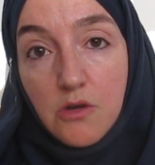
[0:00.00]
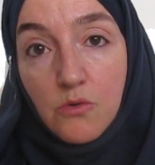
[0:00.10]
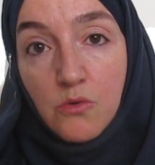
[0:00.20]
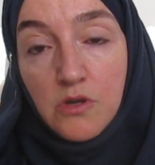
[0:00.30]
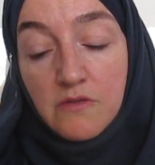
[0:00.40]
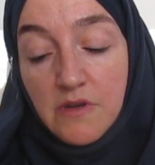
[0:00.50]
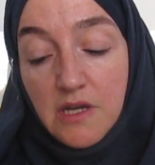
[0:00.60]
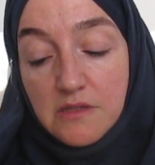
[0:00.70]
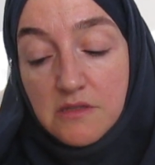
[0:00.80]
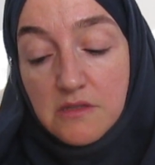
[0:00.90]
All of
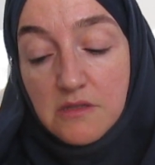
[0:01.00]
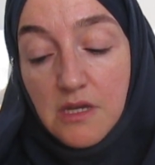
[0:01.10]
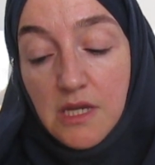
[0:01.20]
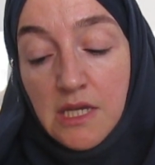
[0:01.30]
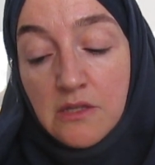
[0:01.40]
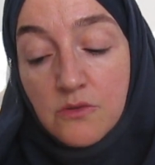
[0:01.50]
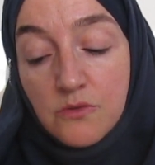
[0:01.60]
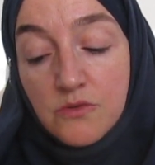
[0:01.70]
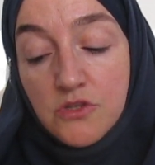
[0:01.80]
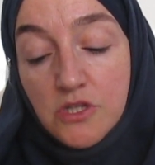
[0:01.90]
us,
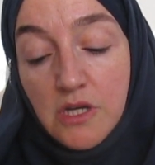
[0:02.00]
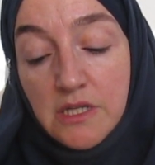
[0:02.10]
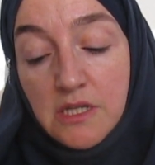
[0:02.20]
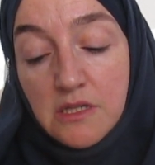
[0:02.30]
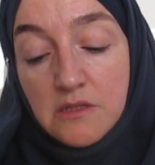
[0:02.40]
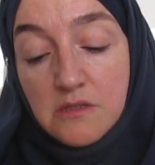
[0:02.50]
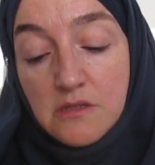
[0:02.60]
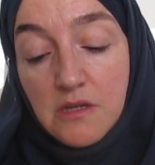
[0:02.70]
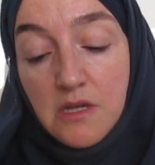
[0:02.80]
Hindus, Chinese,